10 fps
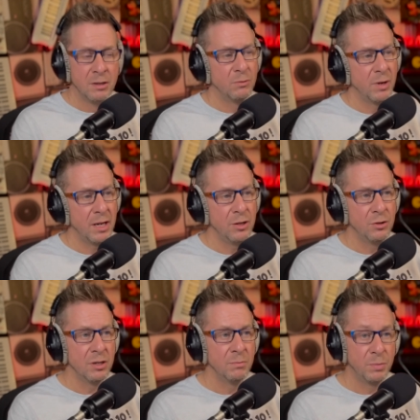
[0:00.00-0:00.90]
where you
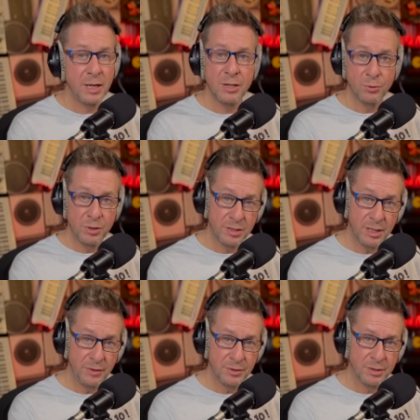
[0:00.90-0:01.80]
can place all your
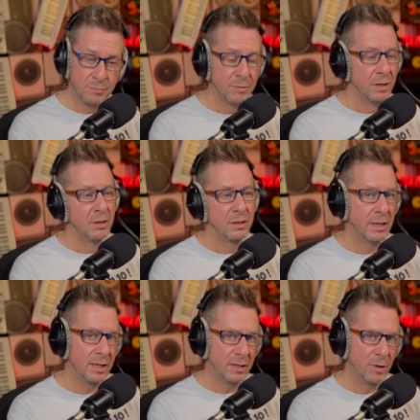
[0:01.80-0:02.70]
synths,
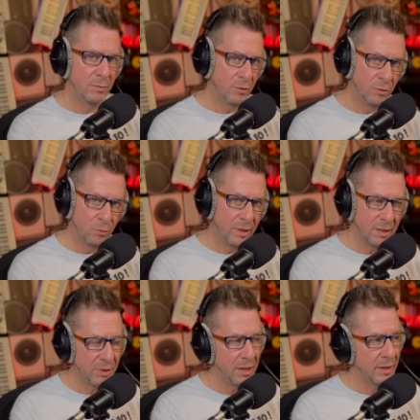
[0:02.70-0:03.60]
connect them up, and all
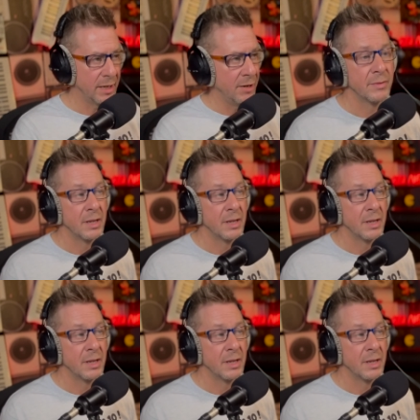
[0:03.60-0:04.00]
that malarkey.